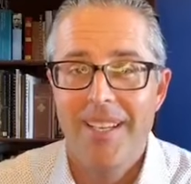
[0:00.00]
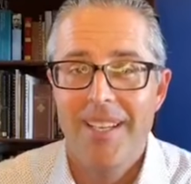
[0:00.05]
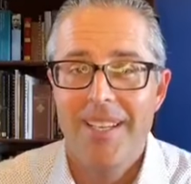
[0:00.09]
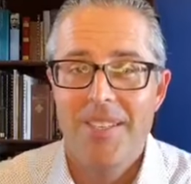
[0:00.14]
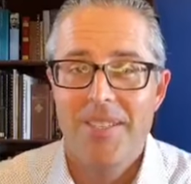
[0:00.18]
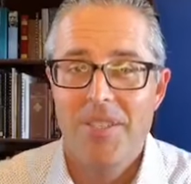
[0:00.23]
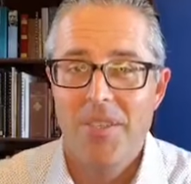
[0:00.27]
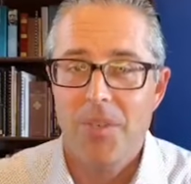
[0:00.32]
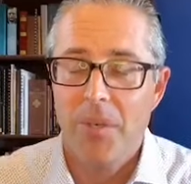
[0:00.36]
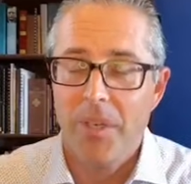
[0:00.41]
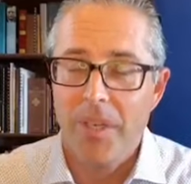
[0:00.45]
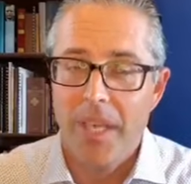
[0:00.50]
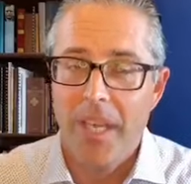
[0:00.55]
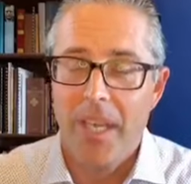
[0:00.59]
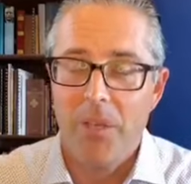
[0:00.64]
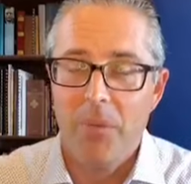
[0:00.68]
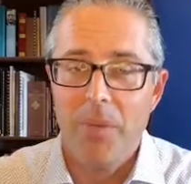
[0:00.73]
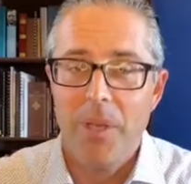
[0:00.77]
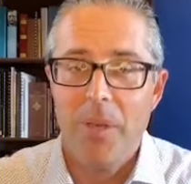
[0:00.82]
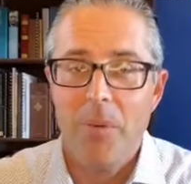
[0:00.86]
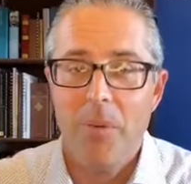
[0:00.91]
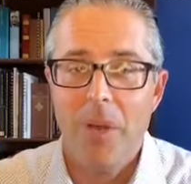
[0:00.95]
So, again,
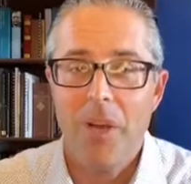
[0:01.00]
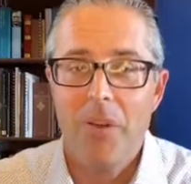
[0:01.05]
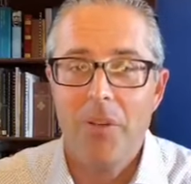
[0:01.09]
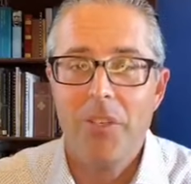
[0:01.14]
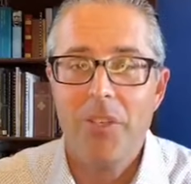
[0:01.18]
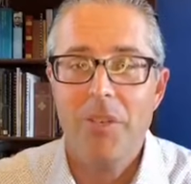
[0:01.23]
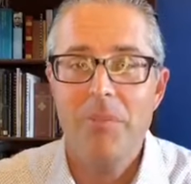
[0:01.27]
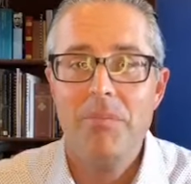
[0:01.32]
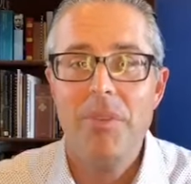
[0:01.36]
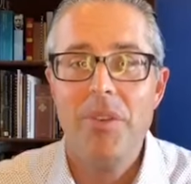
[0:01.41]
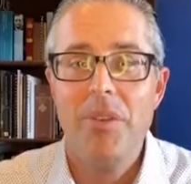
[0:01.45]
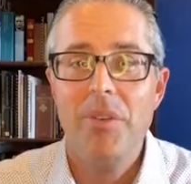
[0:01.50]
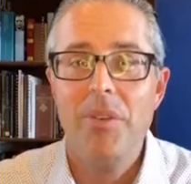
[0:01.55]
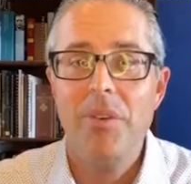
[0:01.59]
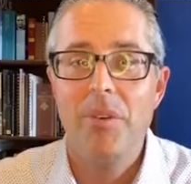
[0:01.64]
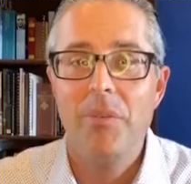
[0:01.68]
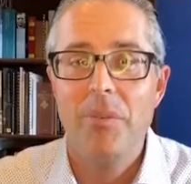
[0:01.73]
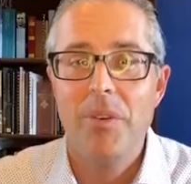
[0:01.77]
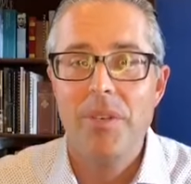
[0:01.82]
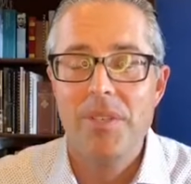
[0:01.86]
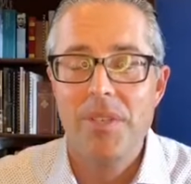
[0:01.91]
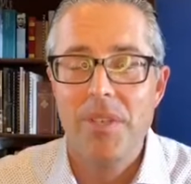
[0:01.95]
we welcome you
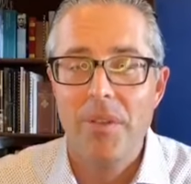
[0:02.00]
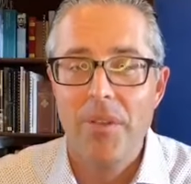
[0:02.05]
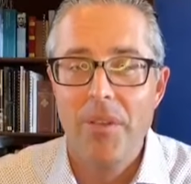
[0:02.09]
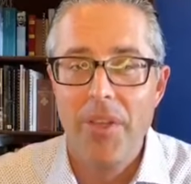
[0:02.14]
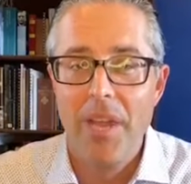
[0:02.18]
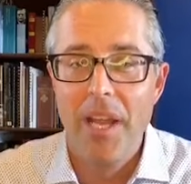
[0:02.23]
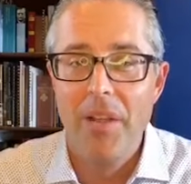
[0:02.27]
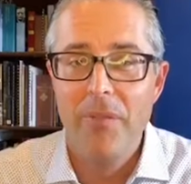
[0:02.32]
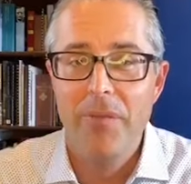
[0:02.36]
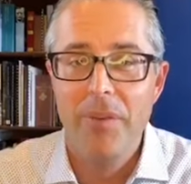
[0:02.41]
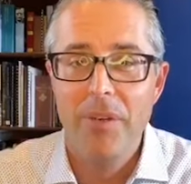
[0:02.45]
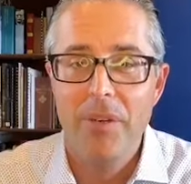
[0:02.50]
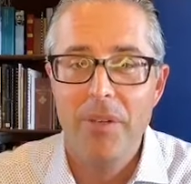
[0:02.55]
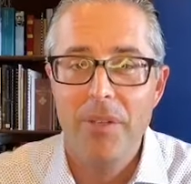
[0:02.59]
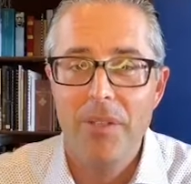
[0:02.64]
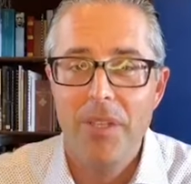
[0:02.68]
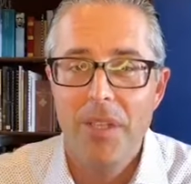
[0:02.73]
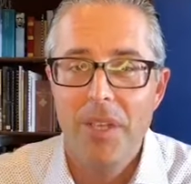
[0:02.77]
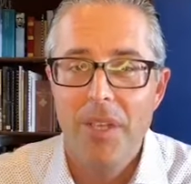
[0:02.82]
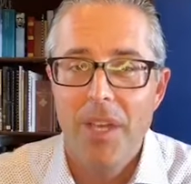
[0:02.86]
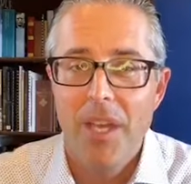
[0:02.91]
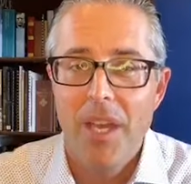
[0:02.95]
and we're so thankful
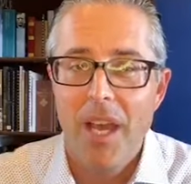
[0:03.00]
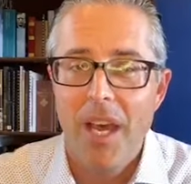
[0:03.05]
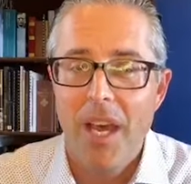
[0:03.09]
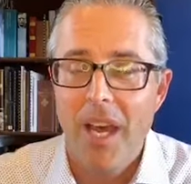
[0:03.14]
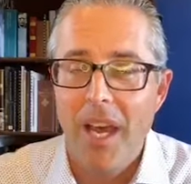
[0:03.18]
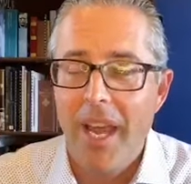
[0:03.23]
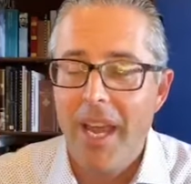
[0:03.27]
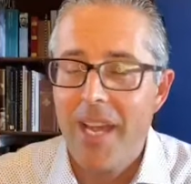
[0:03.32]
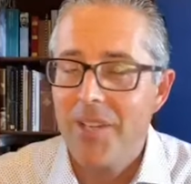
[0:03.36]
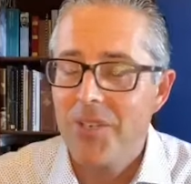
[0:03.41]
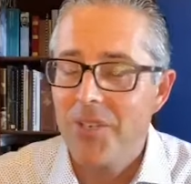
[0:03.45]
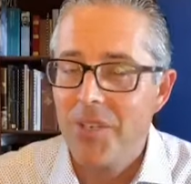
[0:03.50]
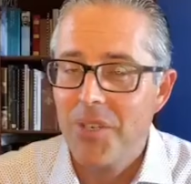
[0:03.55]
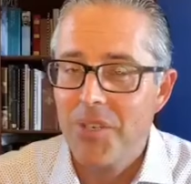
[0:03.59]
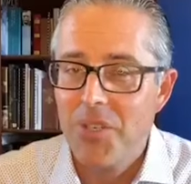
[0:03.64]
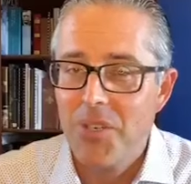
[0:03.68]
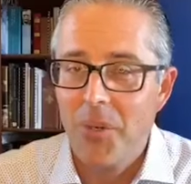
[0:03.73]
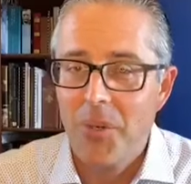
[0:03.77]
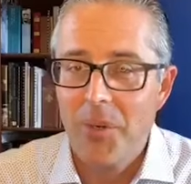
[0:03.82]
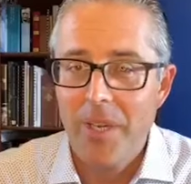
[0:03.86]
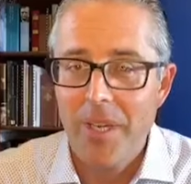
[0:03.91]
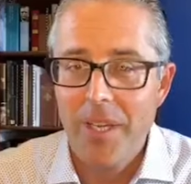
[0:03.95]
uh, as you're
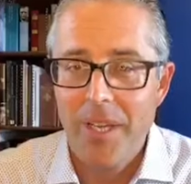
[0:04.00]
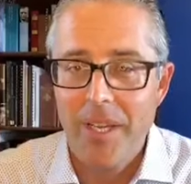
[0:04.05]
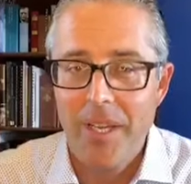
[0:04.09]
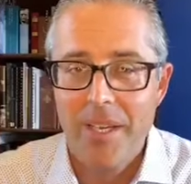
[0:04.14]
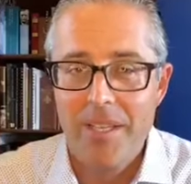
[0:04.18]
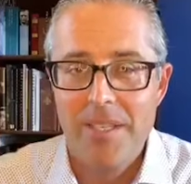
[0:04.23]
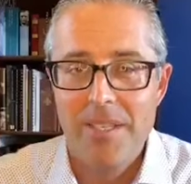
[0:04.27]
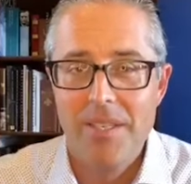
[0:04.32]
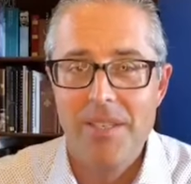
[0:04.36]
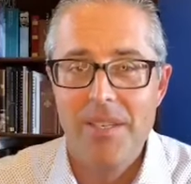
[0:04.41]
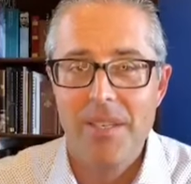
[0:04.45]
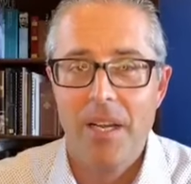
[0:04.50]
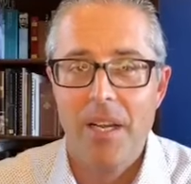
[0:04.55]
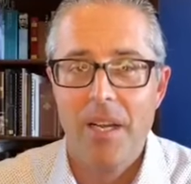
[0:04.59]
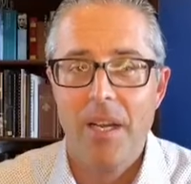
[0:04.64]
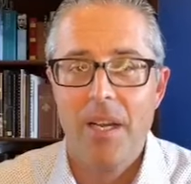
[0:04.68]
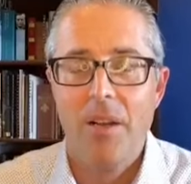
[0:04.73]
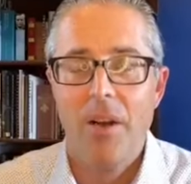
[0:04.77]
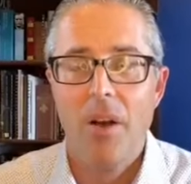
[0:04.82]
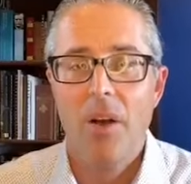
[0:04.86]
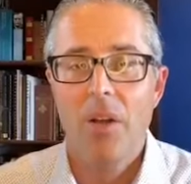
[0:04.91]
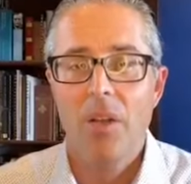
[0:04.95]
joining us uh,
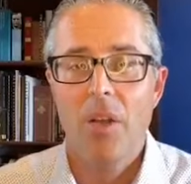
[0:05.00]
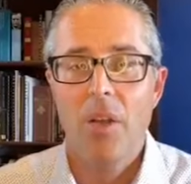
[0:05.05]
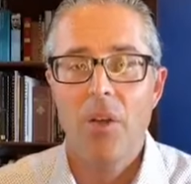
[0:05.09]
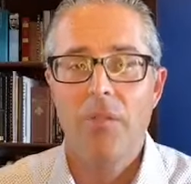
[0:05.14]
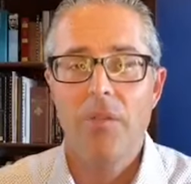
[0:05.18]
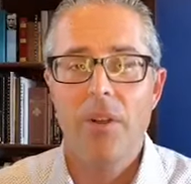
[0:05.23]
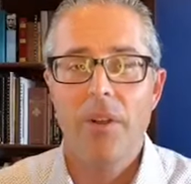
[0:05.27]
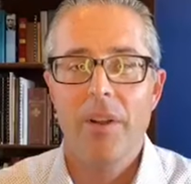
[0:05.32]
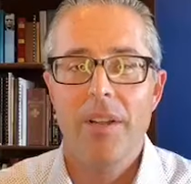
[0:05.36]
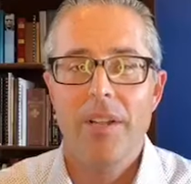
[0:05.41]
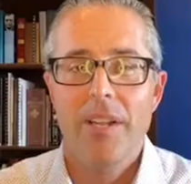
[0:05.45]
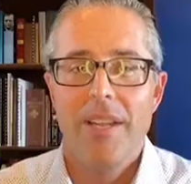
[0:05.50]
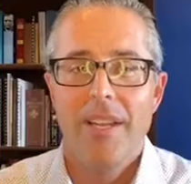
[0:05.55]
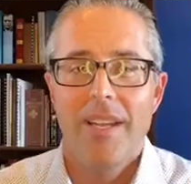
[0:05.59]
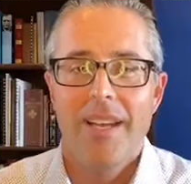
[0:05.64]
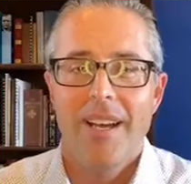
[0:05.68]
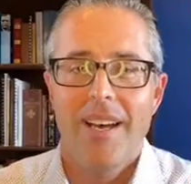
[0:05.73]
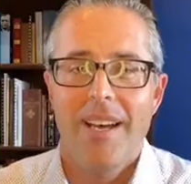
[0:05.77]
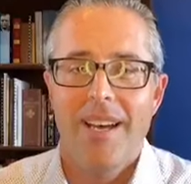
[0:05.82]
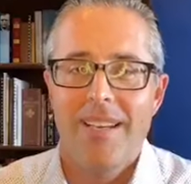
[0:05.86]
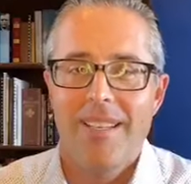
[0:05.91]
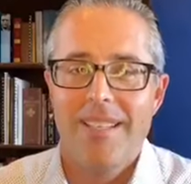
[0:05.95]
all over
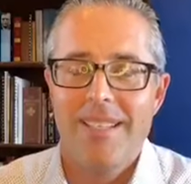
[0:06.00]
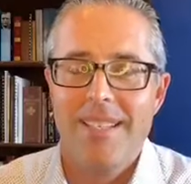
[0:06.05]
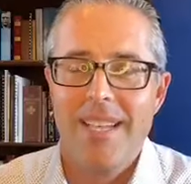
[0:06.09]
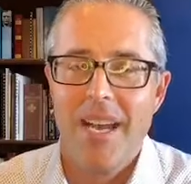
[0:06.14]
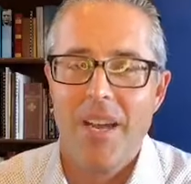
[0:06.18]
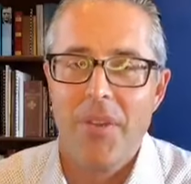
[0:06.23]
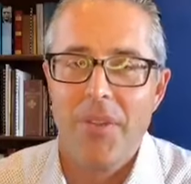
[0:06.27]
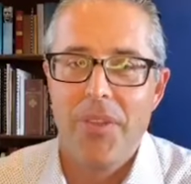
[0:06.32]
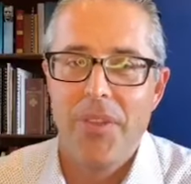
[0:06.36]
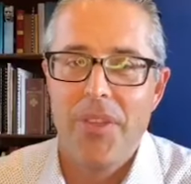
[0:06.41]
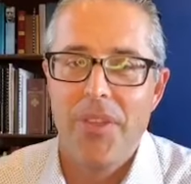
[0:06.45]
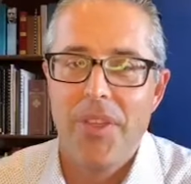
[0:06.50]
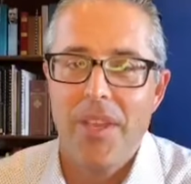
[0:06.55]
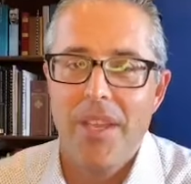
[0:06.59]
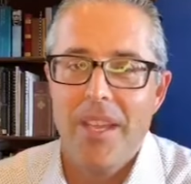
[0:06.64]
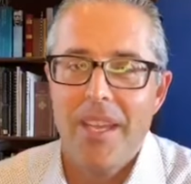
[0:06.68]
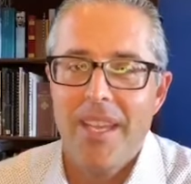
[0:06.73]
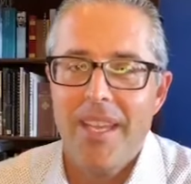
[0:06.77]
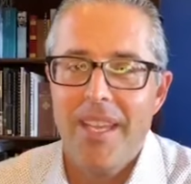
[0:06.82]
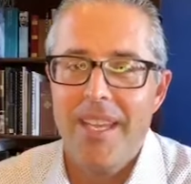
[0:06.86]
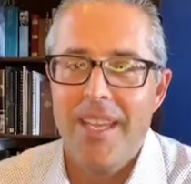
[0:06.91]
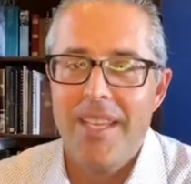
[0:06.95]
uh,
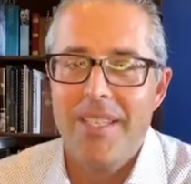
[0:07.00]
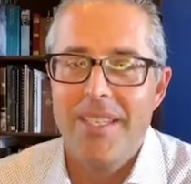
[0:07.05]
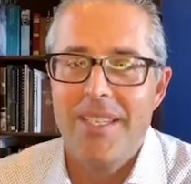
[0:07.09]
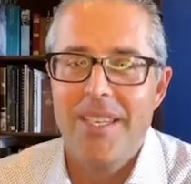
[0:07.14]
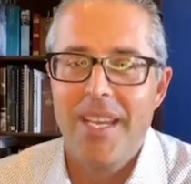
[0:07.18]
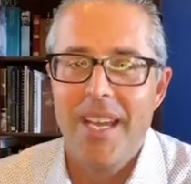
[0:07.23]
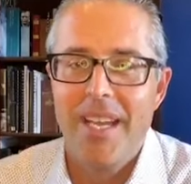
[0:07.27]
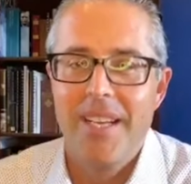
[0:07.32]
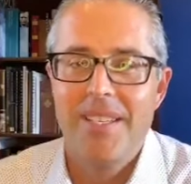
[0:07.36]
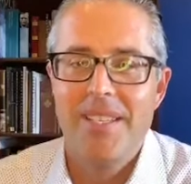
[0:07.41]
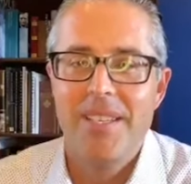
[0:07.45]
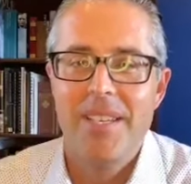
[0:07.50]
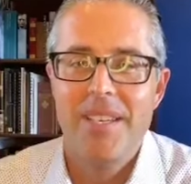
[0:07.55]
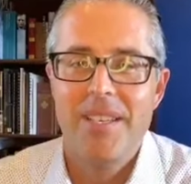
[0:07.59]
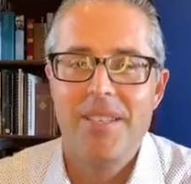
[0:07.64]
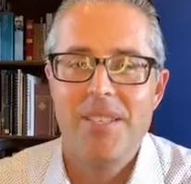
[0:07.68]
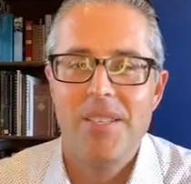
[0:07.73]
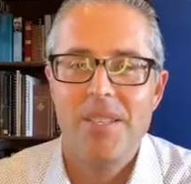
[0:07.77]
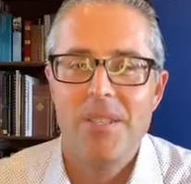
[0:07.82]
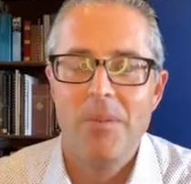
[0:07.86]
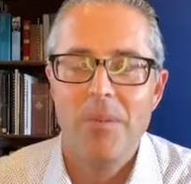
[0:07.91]
Southeast Texas.